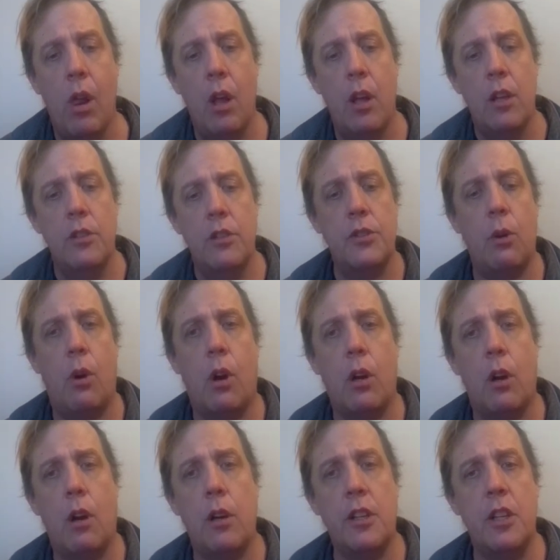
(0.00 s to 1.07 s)
So our
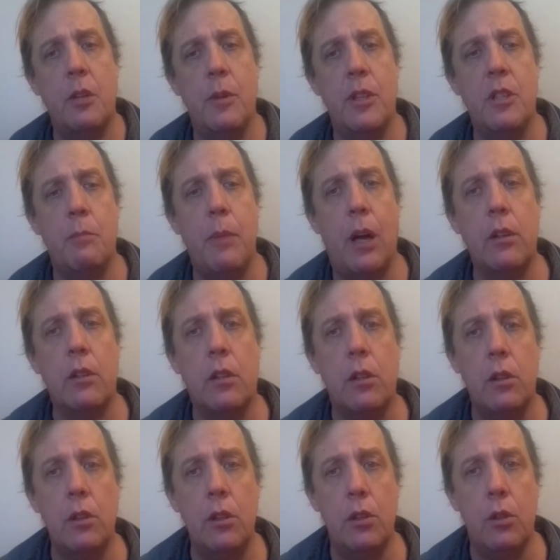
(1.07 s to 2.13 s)
argument about
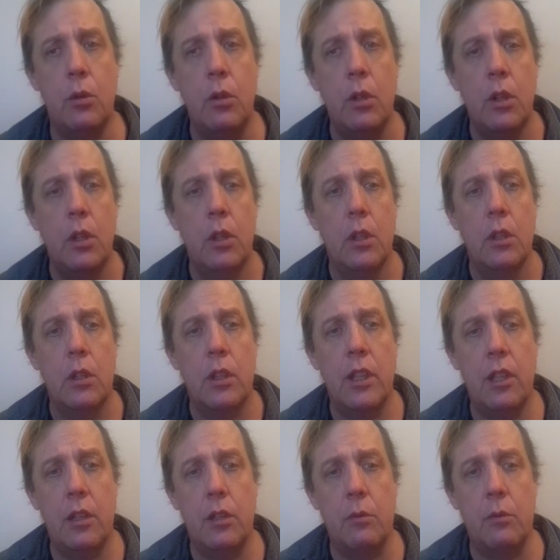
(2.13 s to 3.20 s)
clue
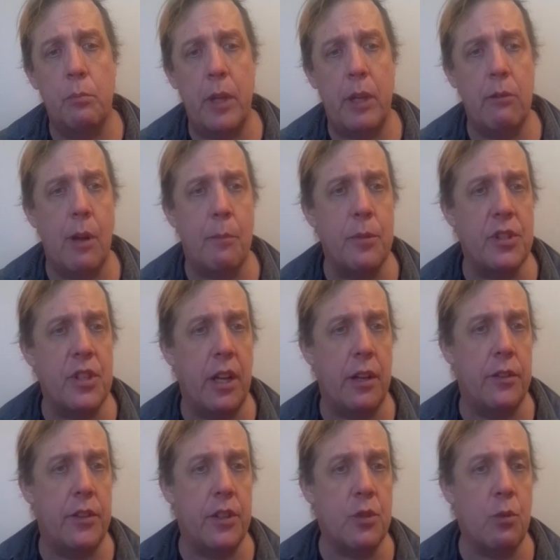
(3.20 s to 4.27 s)
could be represented
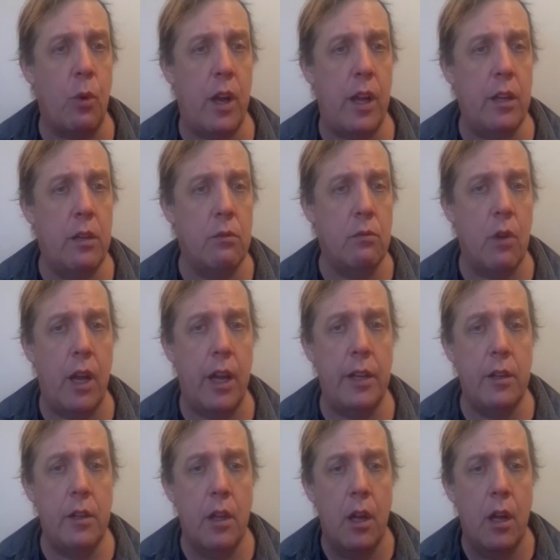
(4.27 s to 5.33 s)
this way, right?
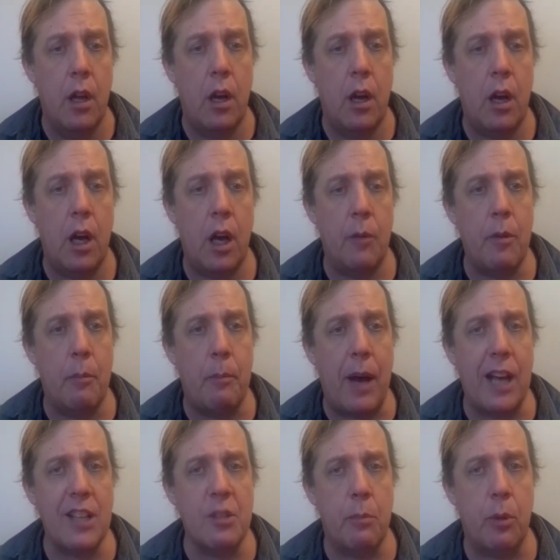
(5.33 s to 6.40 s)
um, the
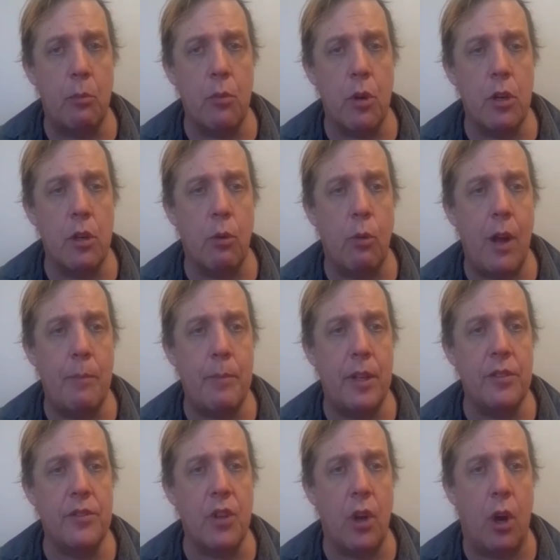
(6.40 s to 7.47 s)
possible murder
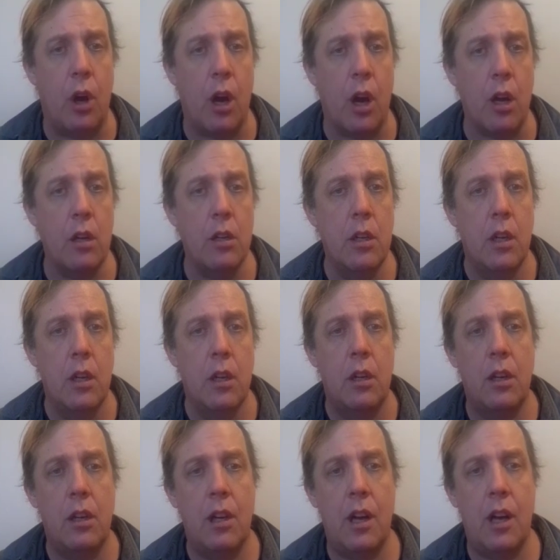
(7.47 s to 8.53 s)
weapons are.
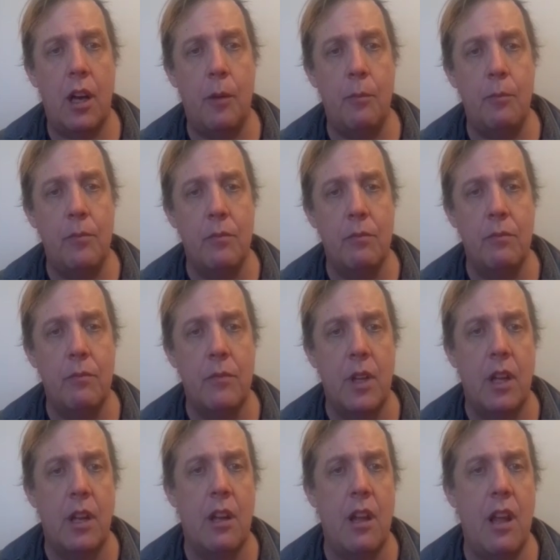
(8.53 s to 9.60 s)
Um,
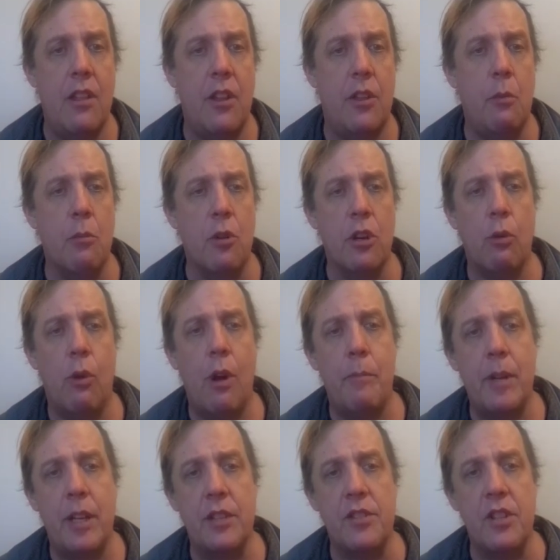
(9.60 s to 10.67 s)
and then the murder weapon
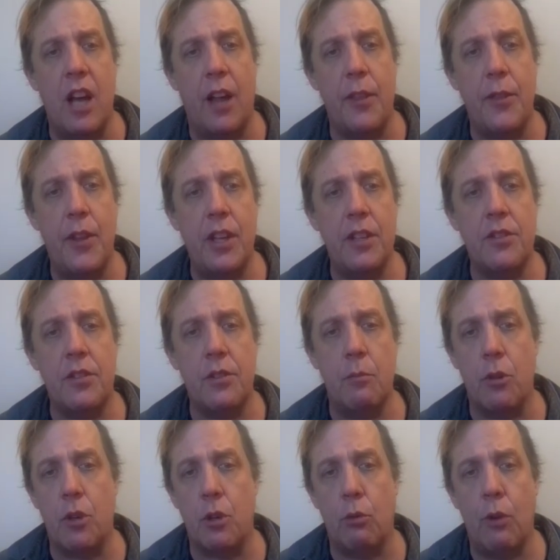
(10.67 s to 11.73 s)
is not this, the
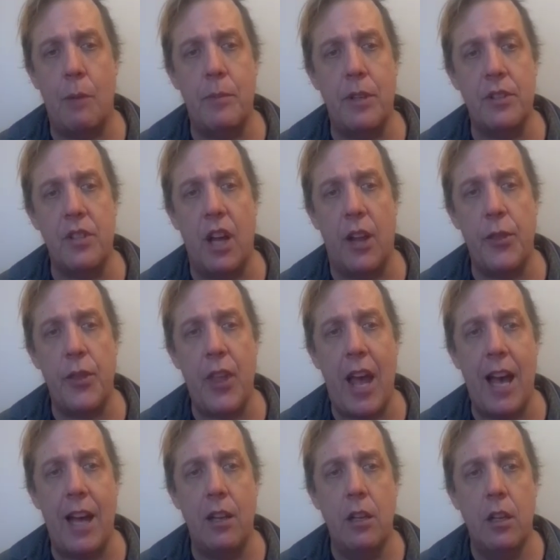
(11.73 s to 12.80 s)
murder weapon is not
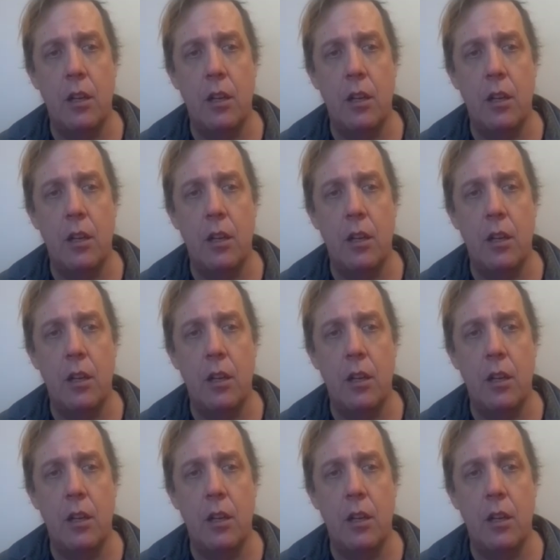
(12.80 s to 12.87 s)
that.